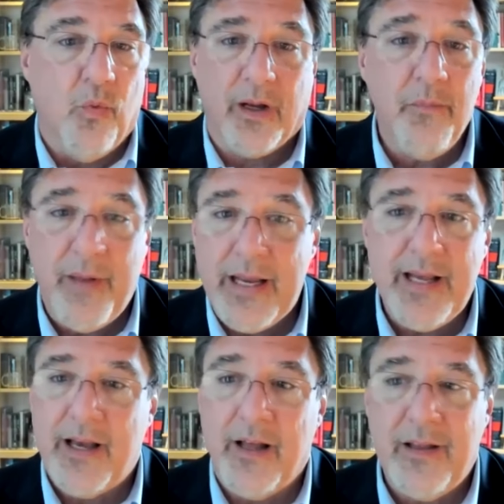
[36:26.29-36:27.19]

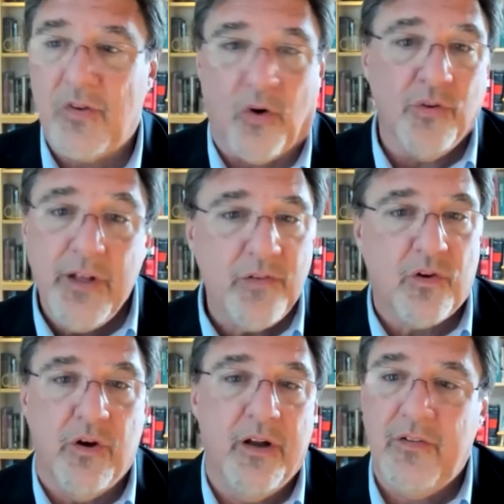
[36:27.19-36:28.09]
Wikipedia is only as
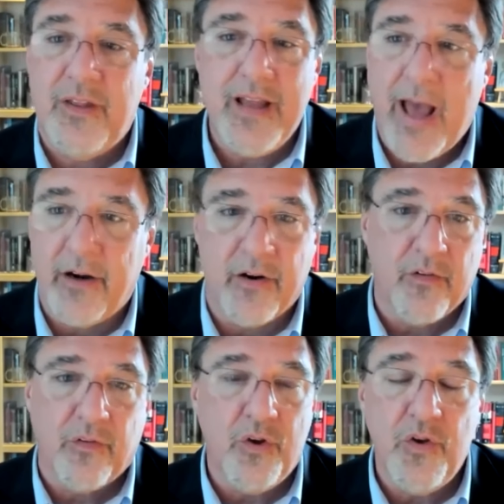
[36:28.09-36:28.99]
good as the
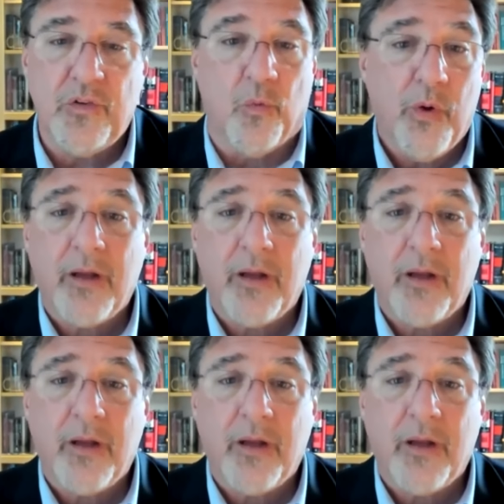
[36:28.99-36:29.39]
editors who use it.